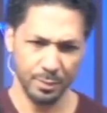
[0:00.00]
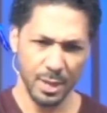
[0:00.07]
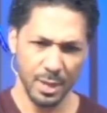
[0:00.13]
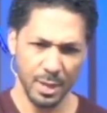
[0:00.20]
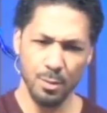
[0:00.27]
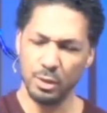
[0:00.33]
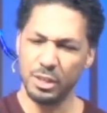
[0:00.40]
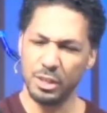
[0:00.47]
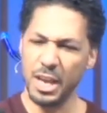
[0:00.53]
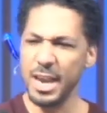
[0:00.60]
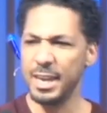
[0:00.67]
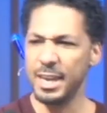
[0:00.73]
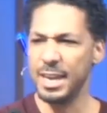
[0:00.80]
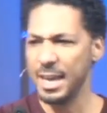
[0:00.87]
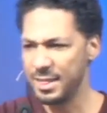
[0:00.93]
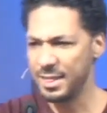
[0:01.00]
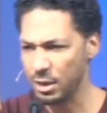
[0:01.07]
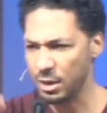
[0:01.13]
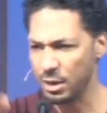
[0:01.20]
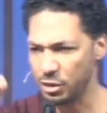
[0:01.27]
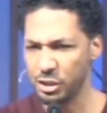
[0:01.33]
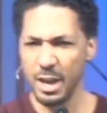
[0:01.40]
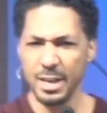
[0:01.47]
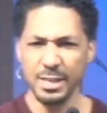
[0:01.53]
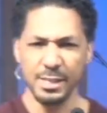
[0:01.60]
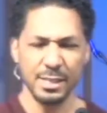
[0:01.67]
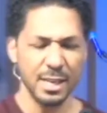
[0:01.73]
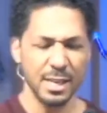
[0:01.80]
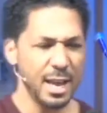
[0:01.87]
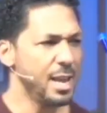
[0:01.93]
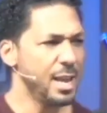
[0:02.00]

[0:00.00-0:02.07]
He will take their sons.